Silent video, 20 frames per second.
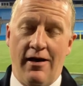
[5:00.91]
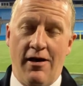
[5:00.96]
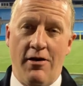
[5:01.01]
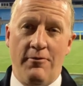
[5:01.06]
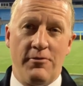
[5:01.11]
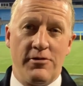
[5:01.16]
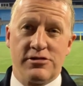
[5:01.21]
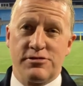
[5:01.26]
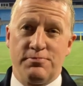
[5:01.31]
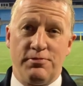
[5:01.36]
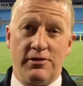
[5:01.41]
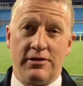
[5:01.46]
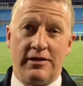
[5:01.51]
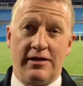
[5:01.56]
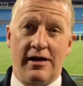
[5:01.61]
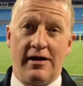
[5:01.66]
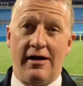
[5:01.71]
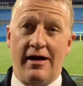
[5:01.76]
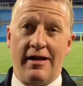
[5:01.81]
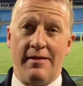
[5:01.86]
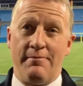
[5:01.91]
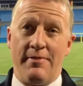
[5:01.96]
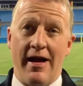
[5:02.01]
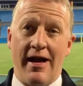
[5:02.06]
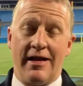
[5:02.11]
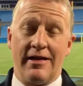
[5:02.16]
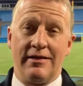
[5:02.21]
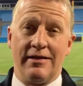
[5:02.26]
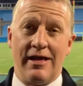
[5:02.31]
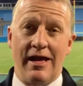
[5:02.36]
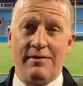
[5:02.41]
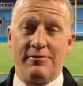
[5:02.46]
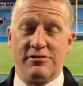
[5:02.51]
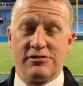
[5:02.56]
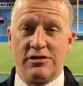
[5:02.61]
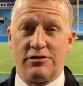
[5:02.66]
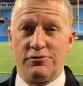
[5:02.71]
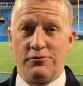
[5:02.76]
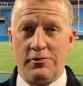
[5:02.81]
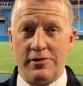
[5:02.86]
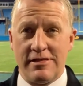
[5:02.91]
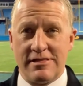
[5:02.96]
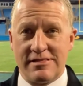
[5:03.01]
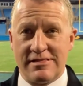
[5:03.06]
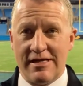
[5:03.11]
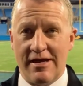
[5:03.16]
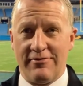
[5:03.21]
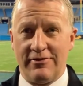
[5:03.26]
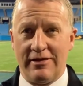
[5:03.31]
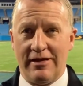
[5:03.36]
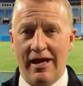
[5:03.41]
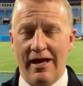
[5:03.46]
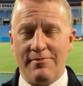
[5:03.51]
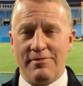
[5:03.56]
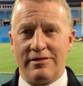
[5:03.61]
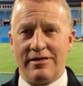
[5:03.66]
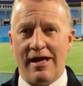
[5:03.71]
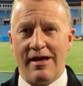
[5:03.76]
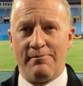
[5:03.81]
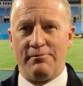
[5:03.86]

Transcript: almost put Carolina back in the game. It was a 27 game at